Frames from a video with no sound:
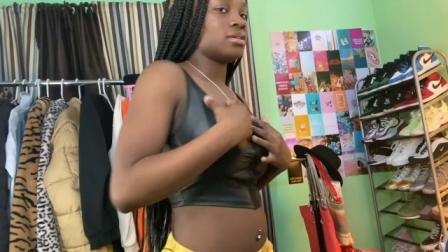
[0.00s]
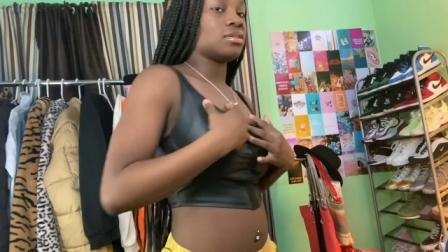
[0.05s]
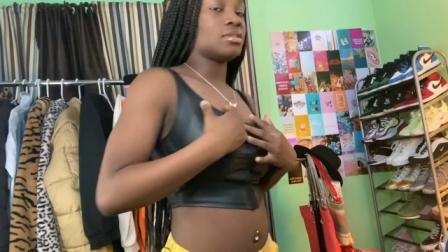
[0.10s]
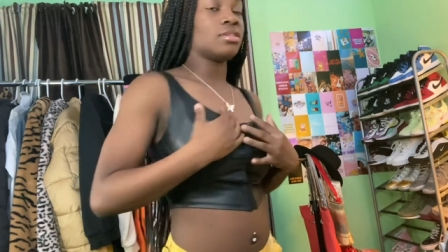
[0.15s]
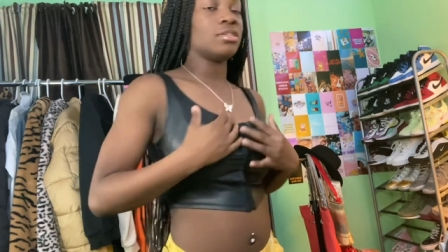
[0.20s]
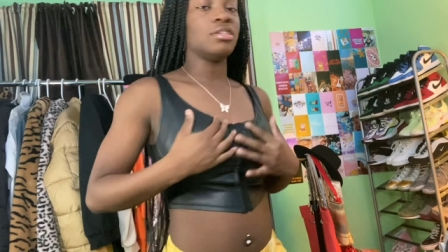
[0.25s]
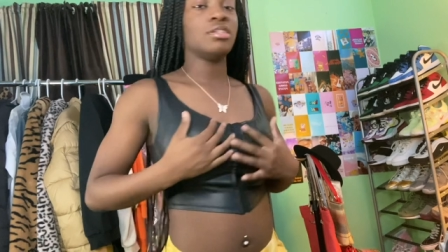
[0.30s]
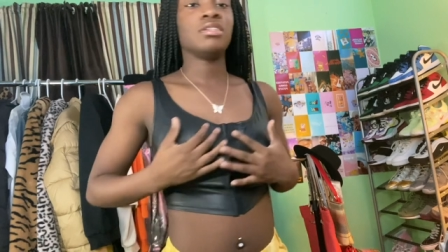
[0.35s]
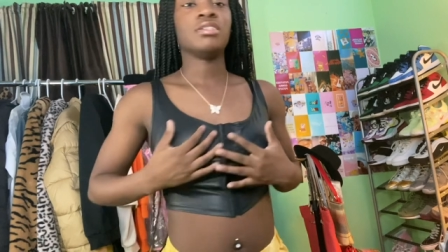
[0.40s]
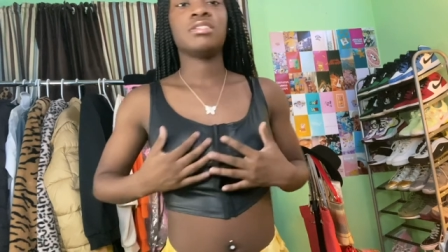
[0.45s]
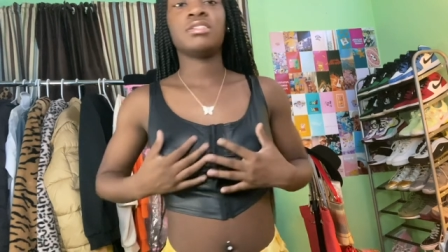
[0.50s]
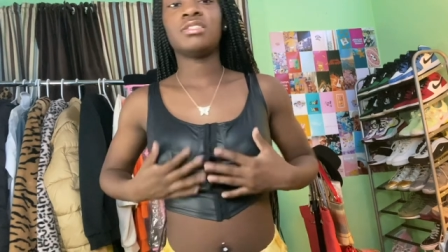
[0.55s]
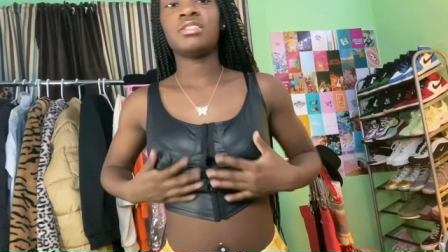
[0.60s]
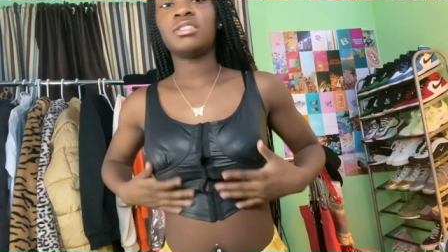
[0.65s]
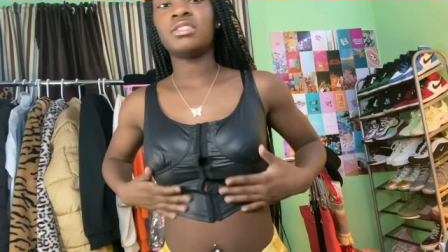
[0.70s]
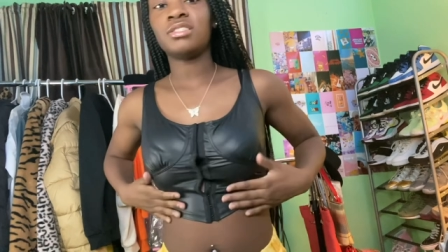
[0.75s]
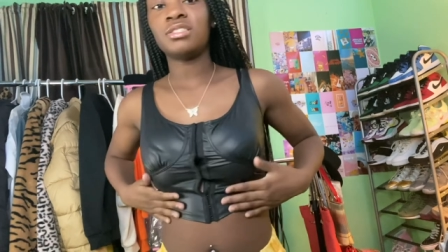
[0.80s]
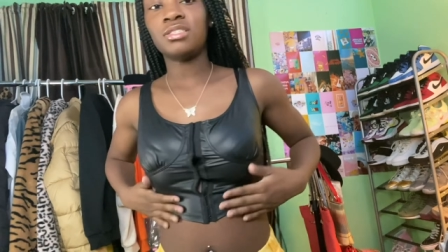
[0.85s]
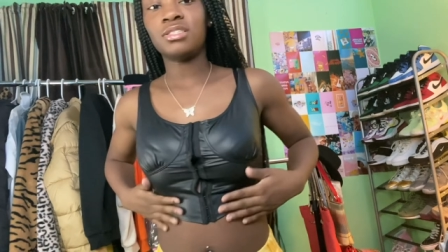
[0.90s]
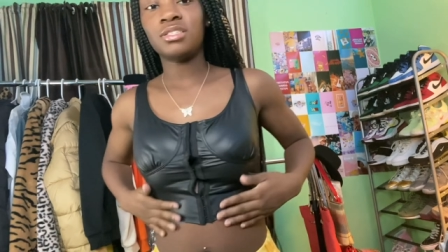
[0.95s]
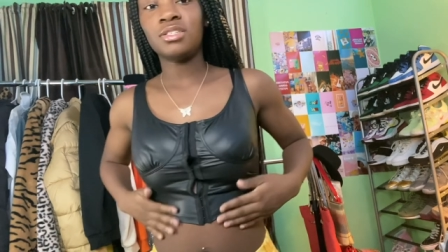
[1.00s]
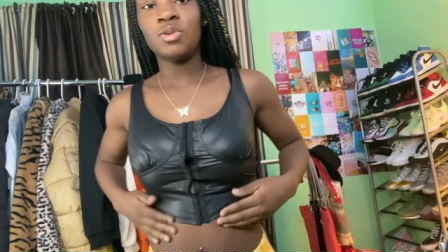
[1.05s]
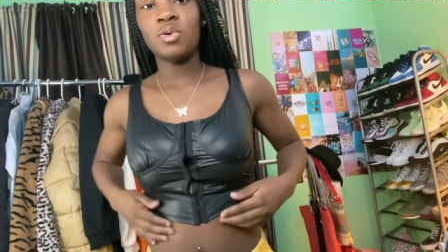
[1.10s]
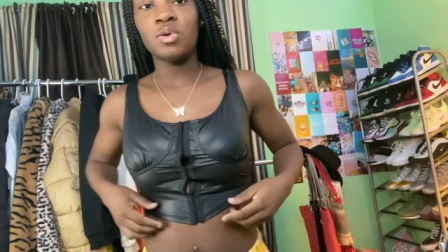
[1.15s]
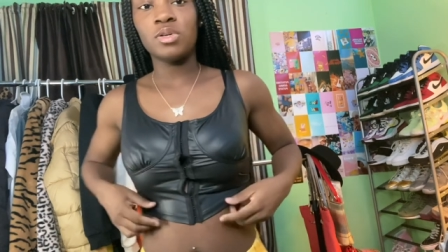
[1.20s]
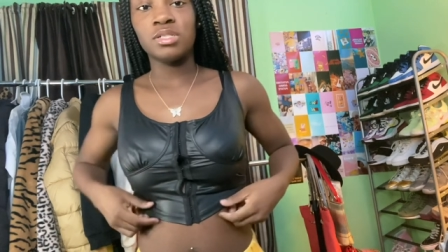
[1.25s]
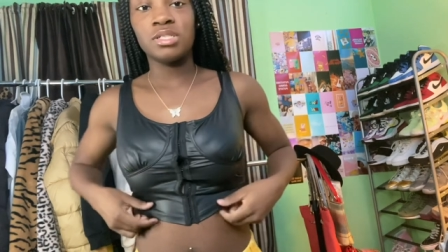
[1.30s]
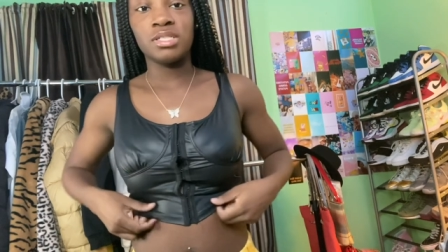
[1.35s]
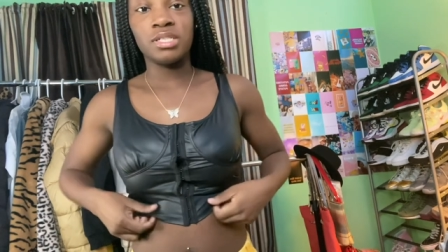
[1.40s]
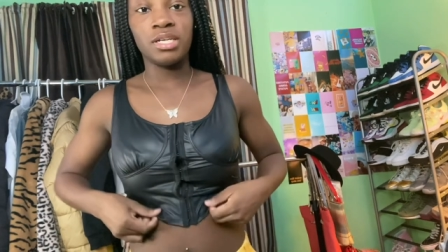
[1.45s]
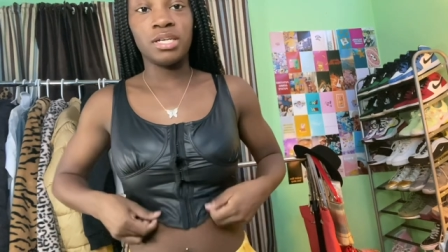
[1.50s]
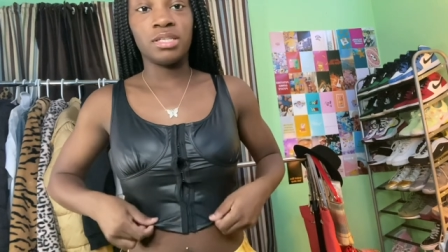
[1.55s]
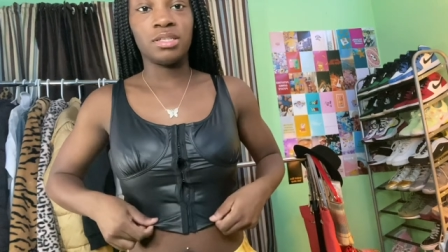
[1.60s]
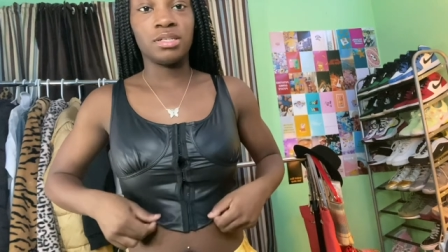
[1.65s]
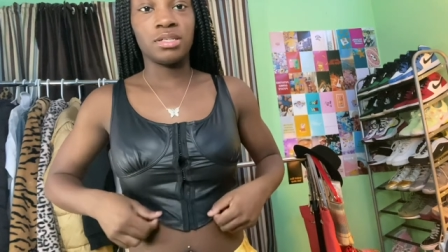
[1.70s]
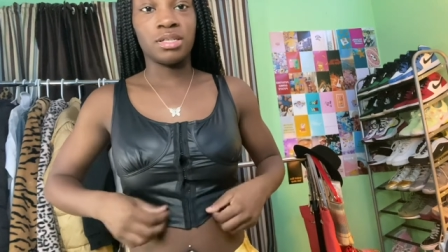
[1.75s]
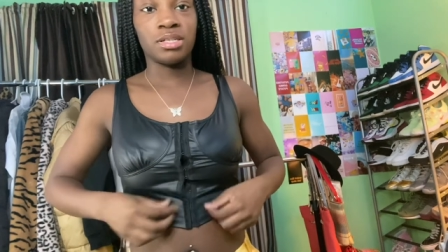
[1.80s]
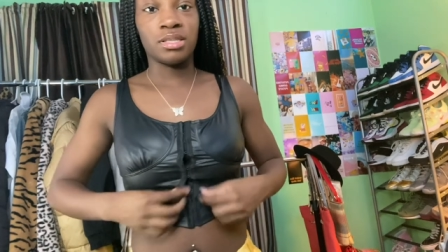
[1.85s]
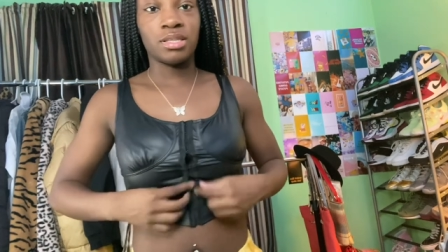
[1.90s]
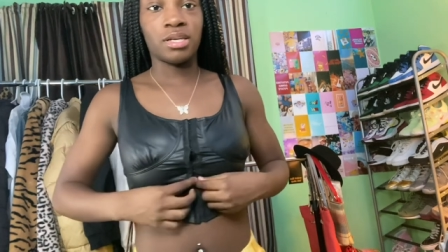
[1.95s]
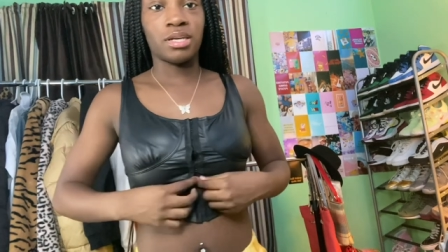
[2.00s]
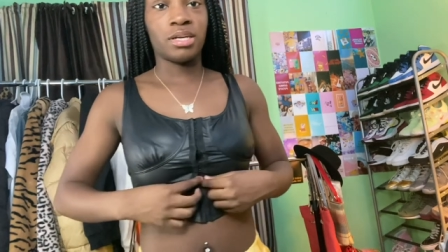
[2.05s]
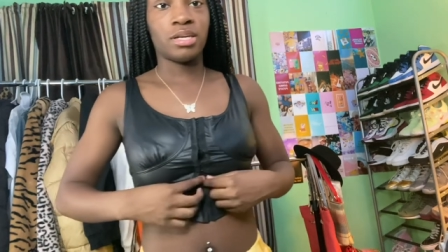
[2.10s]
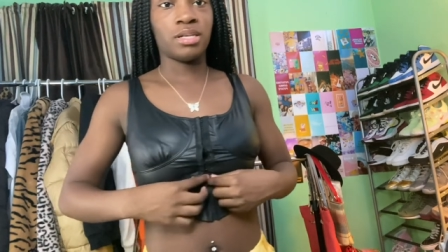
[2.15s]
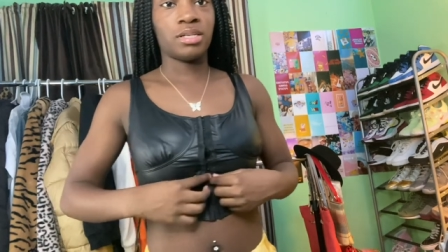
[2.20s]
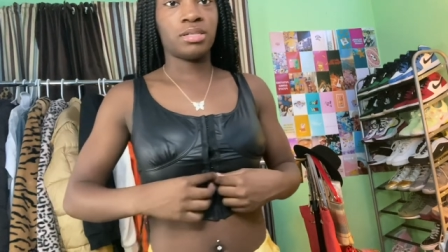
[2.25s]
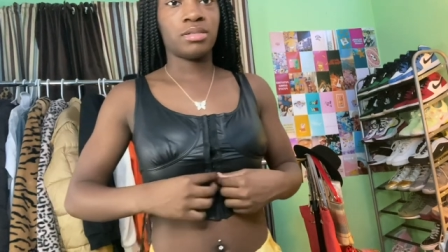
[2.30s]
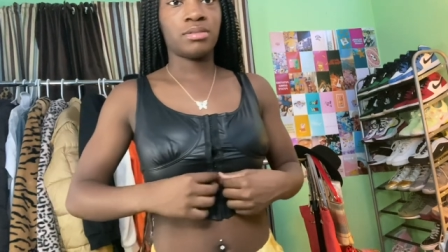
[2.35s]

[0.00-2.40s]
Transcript: this corset looking thing.